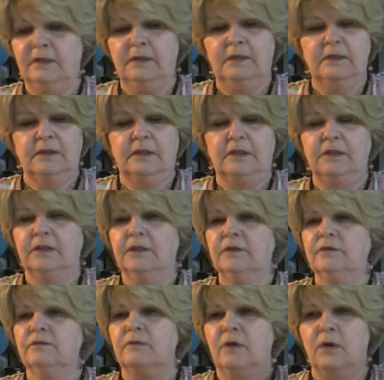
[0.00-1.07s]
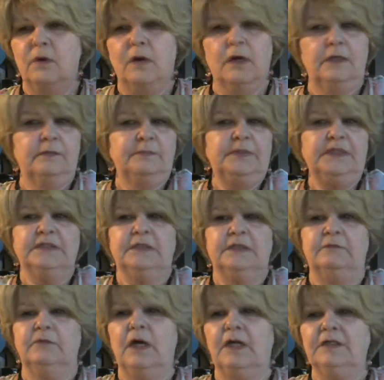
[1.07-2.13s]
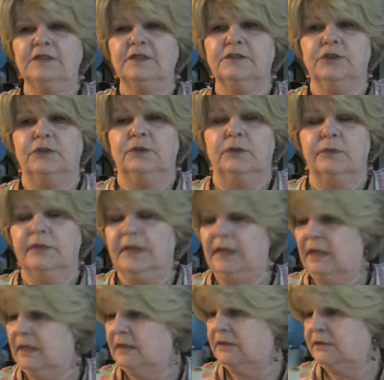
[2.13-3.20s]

And you can throw on a piece of nice jewelry and you're